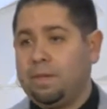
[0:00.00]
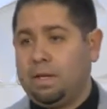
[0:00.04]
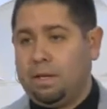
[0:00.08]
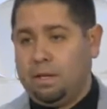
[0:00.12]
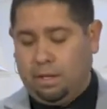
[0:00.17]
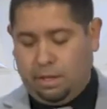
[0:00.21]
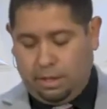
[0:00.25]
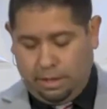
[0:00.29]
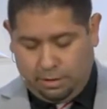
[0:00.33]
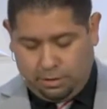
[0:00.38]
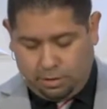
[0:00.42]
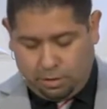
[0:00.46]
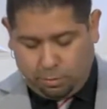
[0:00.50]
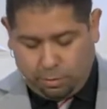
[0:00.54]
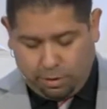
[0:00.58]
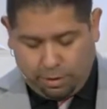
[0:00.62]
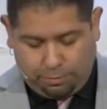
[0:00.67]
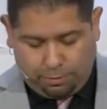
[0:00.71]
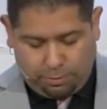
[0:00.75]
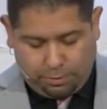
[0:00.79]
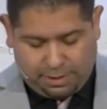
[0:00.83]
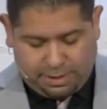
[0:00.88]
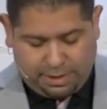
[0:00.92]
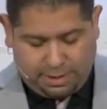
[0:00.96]
And so,
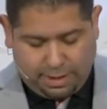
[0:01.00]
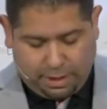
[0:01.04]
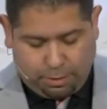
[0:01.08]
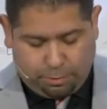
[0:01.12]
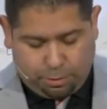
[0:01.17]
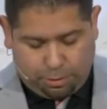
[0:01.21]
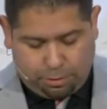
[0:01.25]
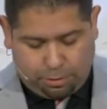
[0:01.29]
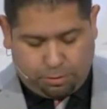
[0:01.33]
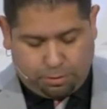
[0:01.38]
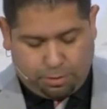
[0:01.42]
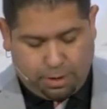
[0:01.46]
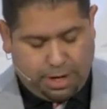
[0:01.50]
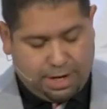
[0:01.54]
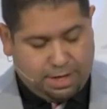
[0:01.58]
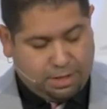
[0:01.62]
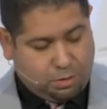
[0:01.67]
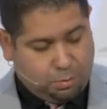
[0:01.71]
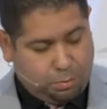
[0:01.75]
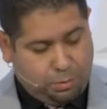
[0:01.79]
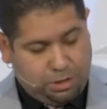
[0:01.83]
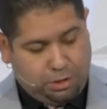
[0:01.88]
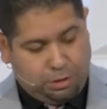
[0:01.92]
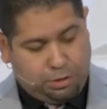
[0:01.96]
whenever we see that word
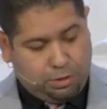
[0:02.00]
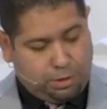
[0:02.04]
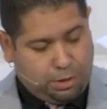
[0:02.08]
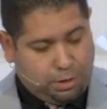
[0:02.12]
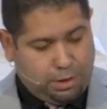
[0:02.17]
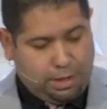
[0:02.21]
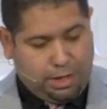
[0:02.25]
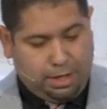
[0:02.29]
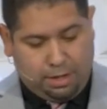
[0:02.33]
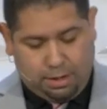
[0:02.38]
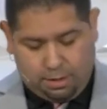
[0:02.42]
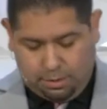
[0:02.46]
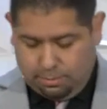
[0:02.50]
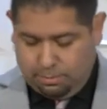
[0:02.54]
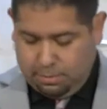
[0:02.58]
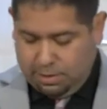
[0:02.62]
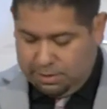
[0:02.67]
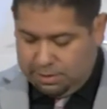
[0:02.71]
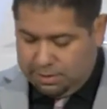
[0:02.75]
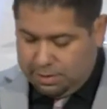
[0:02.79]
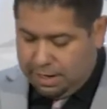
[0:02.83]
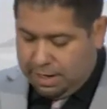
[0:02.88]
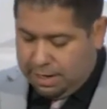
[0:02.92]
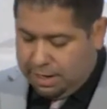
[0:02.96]
Christ, we should think
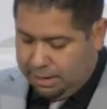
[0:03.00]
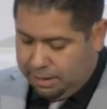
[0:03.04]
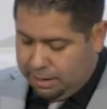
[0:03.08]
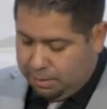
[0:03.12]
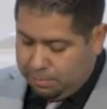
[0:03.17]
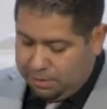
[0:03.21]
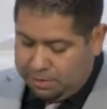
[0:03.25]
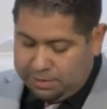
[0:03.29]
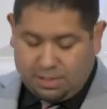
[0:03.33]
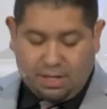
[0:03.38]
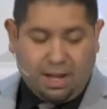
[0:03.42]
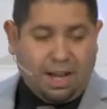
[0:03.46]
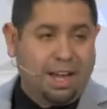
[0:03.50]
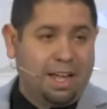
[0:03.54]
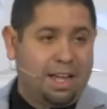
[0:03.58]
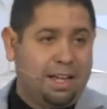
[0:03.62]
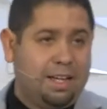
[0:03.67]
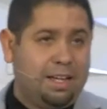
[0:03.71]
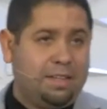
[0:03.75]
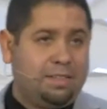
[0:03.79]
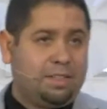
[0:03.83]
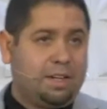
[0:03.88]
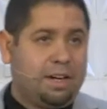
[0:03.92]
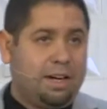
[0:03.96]
Messiah. And Messiah
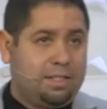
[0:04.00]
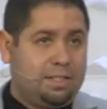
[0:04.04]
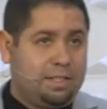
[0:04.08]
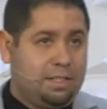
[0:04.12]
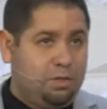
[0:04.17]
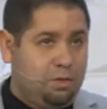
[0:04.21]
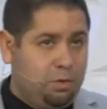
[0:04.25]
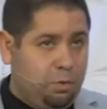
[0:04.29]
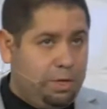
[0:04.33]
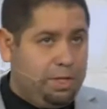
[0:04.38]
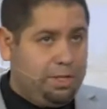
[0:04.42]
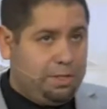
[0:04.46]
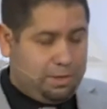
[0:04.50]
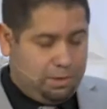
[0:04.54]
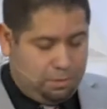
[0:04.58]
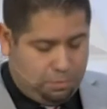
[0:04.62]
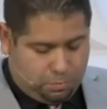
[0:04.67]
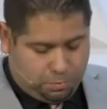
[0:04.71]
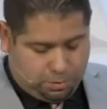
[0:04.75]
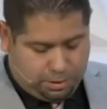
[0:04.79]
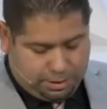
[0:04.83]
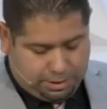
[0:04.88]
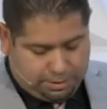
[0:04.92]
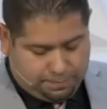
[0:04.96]
is God's anointed
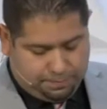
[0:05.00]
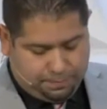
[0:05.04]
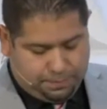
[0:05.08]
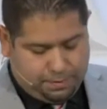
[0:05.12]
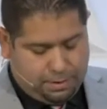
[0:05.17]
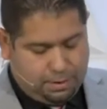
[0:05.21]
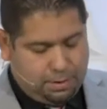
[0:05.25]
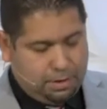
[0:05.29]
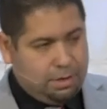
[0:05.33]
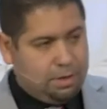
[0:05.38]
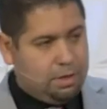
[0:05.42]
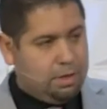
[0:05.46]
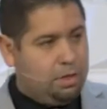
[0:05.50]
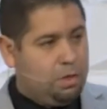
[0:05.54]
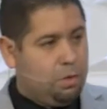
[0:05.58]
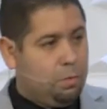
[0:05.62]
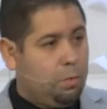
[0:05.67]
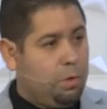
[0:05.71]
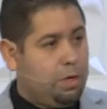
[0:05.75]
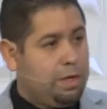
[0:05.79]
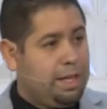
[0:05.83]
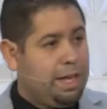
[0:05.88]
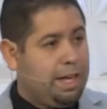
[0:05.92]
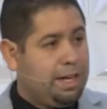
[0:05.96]
one, the
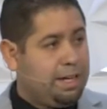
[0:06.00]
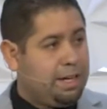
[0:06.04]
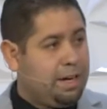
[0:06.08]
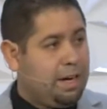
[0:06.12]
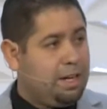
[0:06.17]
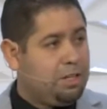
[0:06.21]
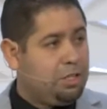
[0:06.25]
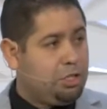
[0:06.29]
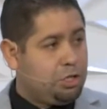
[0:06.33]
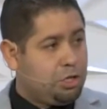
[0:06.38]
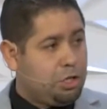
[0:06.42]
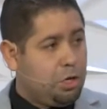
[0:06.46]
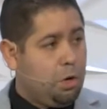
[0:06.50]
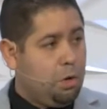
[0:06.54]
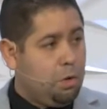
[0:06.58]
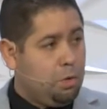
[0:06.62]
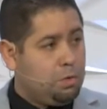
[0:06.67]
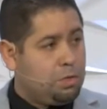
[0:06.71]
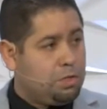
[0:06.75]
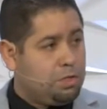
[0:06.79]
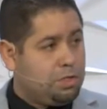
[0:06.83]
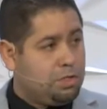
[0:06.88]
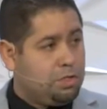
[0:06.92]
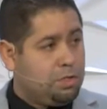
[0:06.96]
one that God
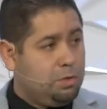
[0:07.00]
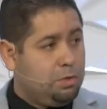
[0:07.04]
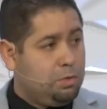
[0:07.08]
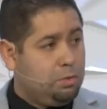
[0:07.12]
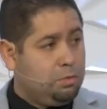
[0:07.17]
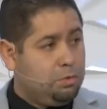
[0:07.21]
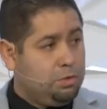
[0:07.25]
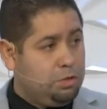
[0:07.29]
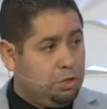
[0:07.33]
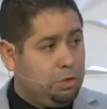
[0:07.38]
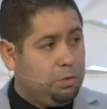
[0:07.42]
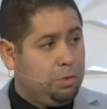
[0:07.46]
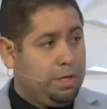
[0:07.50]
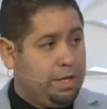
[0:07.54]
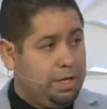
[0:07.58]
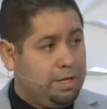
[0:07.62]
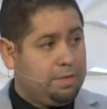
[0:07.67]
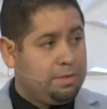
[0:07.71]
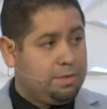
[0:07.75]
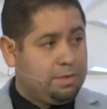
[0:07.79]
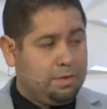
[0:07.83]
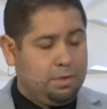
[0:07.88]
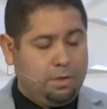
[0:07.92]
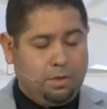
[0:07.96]
chose to do
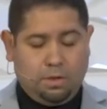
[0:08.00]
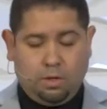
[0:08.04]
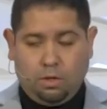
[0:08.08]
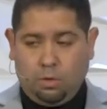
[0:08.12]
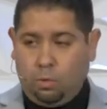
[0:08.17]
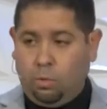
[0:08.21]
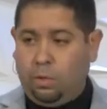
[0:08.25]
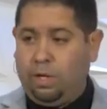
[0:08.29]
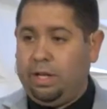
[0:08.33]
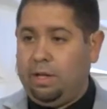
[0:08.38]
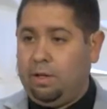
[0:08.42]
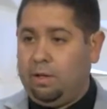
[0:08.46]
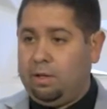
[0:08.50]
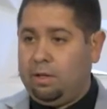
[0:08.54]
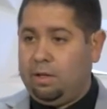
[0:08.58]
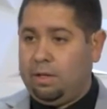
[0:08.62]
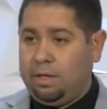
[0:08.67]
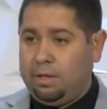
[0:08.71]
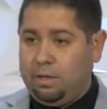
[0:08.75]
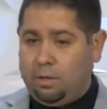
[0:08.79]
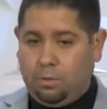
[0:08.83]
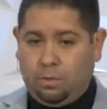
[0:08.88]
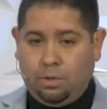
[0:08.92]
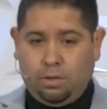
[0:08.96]
his will
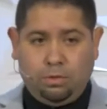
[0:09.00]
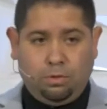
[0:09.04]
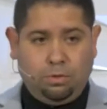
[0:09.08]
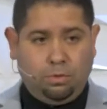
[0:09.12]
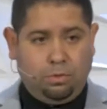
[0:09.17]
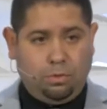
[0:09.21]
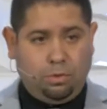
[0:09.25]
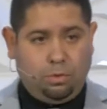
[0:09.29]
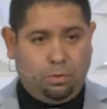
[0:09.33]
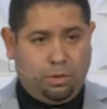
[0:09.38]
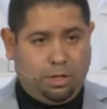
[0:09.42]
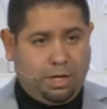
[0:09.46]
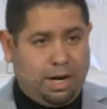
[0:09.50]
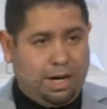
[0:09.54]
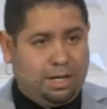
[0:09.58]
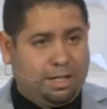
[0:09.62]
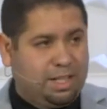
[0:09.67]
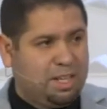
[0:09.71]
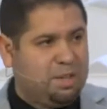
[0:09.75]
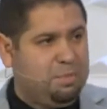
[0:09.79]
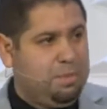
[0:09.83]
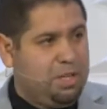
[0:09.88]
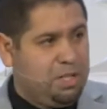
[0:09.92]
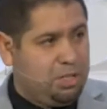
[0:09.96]
and the one who, who God
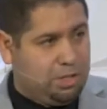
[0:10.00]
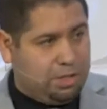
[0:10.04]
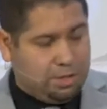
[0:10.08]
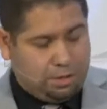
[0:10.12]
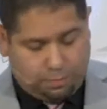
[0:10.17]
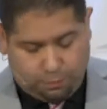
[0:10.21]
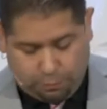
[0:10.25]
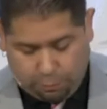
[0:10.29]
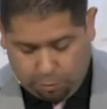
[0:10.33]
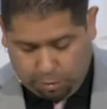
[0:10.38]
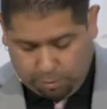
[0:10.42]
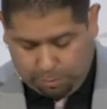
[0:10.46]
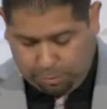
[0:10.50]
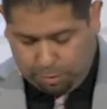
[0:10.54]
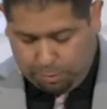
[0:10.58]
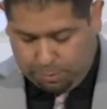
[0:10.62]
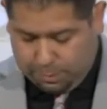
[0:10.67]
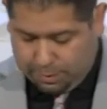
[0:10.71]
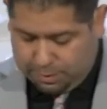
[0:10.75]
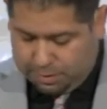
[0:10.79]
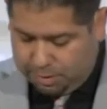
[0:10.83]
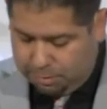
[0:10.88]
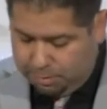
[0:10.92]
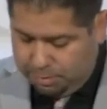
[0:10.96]
commissioned for a
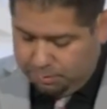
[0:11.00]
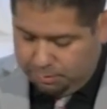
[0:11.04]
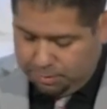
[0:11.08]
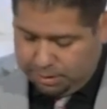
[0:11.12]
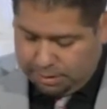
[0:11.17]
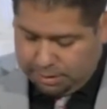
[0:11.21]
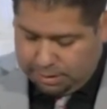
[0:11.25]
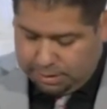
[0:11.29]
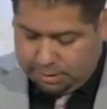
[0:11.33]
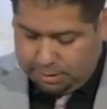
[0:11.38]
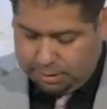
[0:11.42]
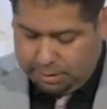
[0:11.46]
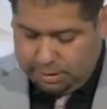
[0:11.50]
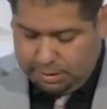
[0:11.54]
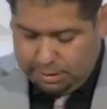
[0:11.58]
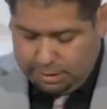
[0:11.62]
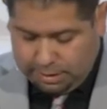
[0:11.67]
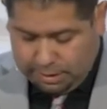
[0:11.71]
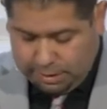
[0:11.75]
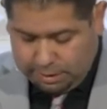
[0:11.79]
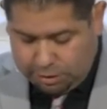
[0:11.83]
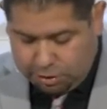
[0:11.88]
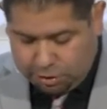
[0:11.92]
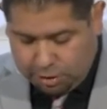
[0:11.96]
purpose. Let me read in,
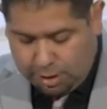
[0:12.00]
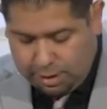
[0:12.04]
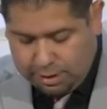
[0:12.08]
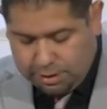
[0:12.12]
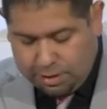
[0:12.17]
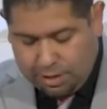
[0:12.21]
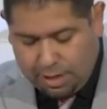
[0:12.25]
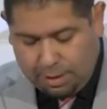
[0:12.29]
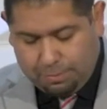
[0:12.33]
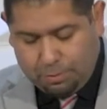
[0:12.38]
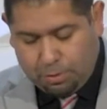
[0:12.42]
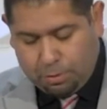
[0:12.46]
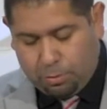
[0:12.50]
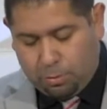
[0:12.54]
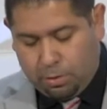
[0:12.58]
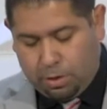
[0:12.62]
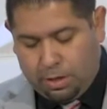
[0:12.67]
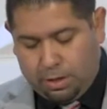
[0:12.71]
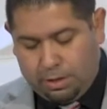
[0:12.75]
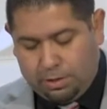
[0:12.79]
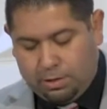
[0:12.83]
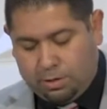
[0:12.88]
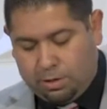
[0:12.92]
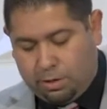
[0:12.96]
in John chapter
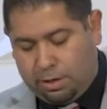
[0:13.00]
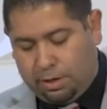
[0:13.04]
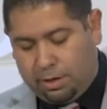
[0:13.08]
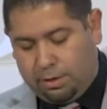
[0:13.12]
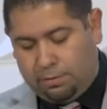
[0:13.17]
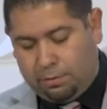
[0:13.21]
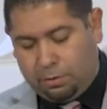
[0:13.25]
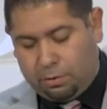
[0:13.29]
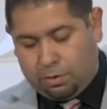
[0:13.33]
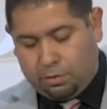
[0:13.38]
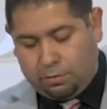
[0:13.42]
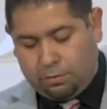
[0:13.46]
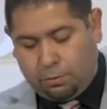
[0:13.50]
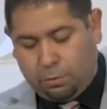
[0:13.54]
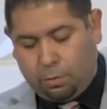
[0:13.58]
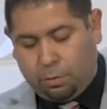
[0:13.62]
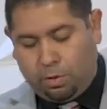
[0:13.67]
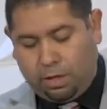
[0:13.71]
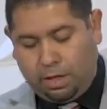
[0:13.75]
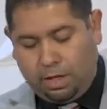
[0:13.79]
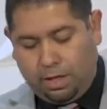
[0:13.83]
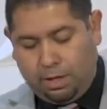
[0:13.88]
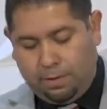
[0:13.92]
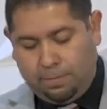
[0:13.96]
1, starting in verse
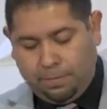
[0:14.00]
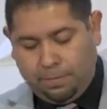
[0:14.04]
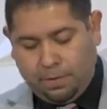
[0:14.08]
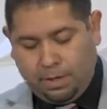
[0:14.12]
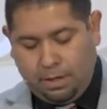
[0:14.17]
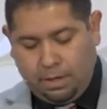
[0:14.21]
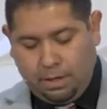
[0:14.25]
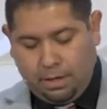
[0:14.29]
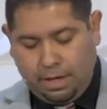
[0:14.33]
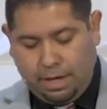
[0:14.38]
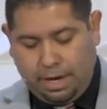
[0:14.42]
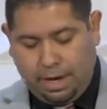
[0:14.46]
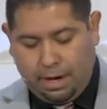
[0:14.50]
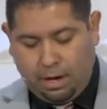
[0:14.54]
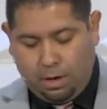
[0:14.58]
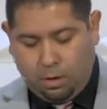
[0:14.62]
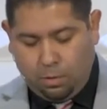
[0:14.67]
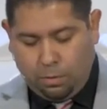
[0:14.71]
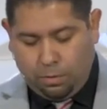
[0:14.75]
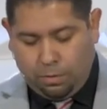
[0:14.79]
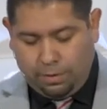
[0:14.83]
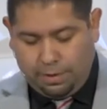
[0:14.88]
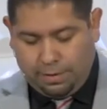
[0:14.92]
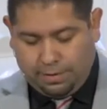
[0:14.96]
40,
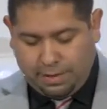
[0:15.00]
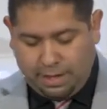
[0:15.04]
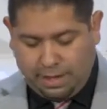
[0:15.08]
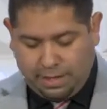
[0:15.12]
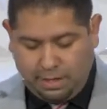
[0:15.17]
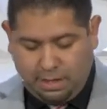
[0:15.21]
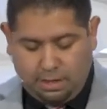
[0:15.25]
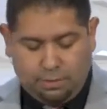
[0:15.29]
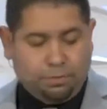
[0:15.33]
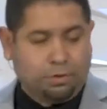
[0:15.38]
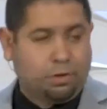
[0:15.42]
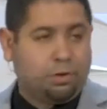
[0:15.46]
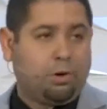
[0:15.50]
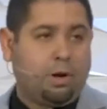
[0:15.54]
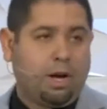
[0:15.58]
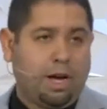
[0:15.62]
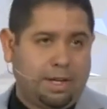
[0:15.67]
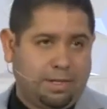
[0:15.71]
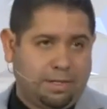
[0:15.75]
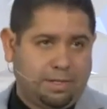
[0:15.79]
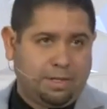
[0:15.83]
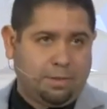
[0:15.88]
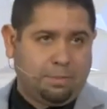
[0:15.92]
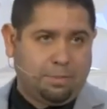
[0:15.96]
how this idea of
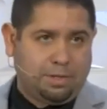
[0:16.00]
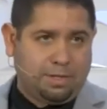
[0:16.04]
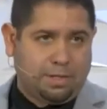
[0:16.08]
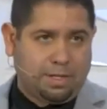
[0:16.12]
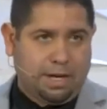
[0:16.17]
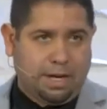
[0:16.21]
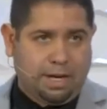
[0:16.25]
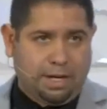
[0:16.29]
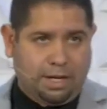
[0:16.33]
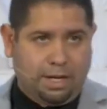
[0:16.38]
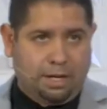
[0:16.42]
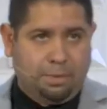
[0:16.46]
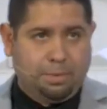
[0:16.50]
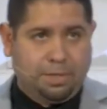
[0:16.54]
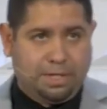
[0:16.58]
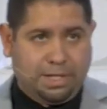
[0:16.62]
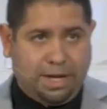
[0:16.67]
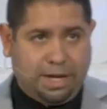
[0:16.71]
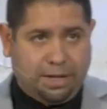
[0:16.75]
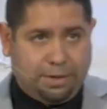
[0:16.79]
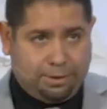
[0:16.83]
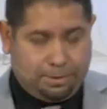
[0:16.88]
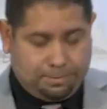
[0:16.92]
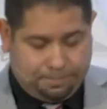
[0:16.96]
Christ and Messiah come together.